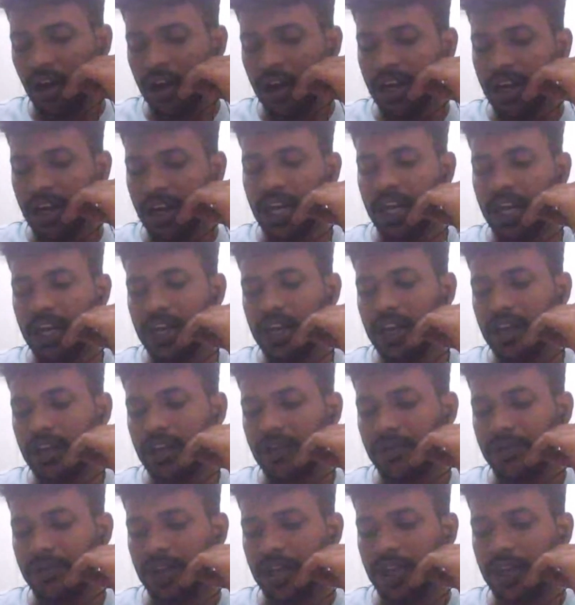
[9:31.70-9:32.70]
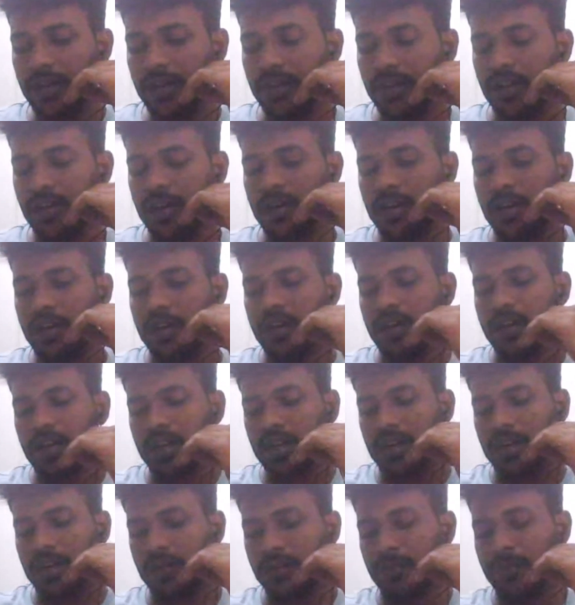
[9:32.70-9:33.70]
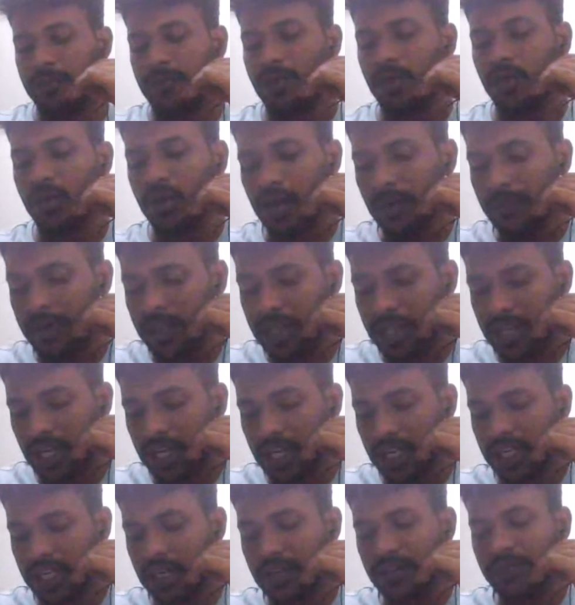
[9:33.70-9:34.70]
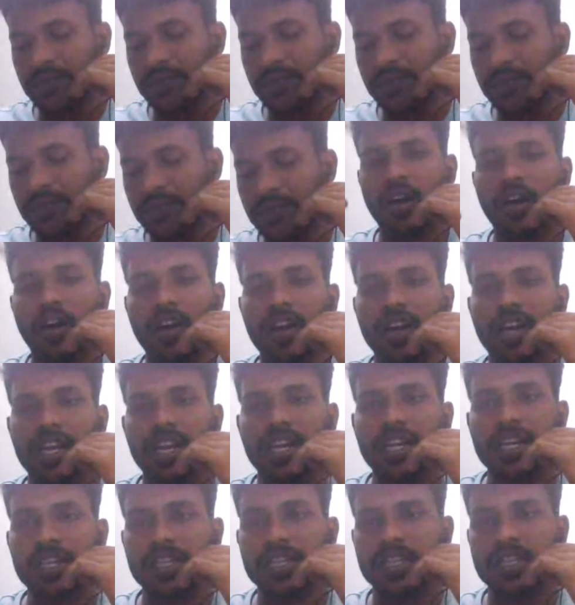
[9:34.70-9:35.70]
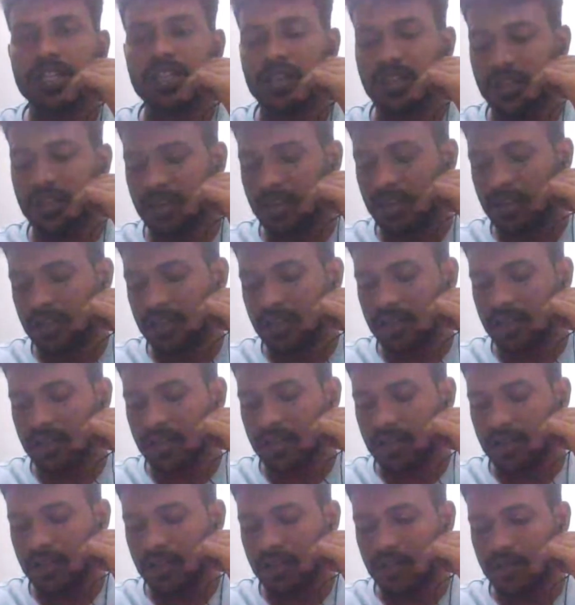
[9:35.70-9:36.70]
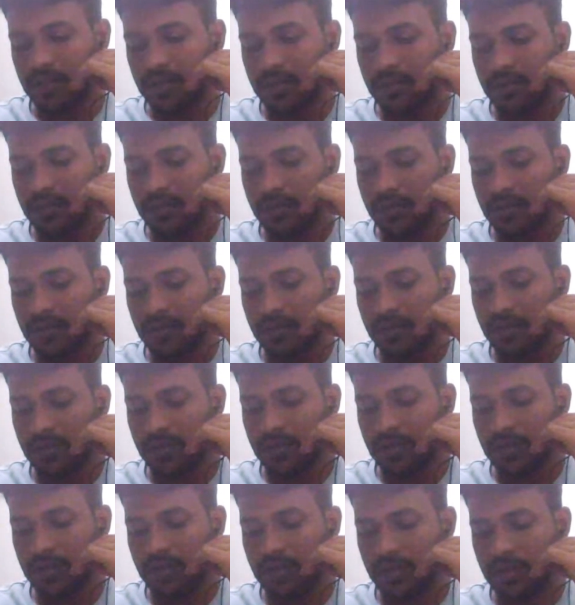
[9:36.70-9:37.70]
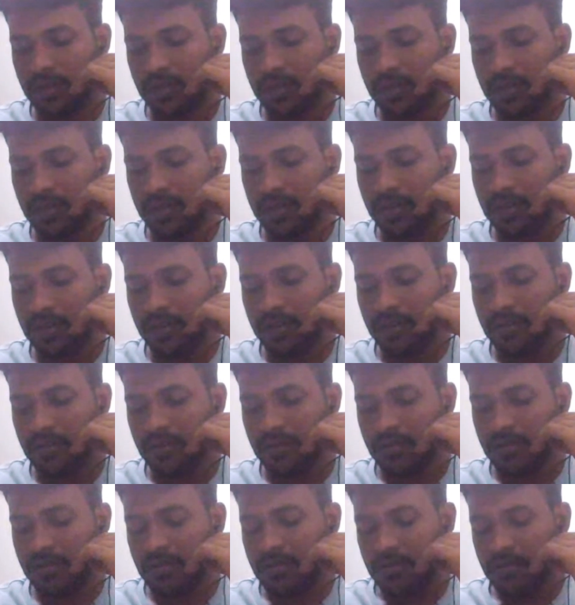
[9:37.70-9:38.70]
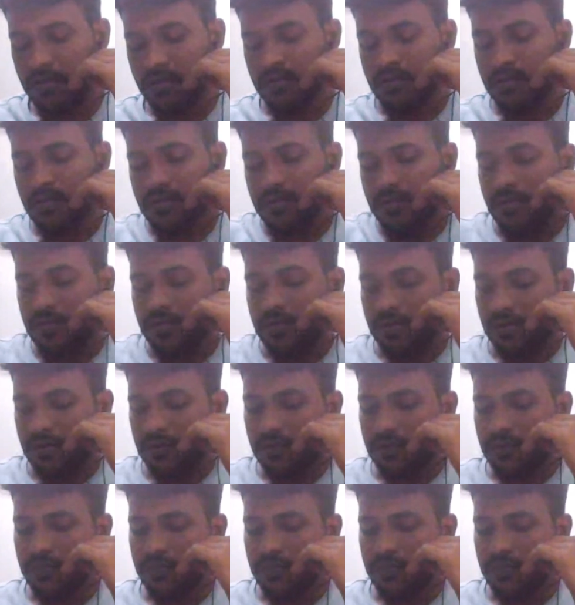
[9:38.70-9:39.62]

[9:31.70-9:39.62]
it is the opposite of PAL, sir. It is a fixed OR and where program is connected with OR gates.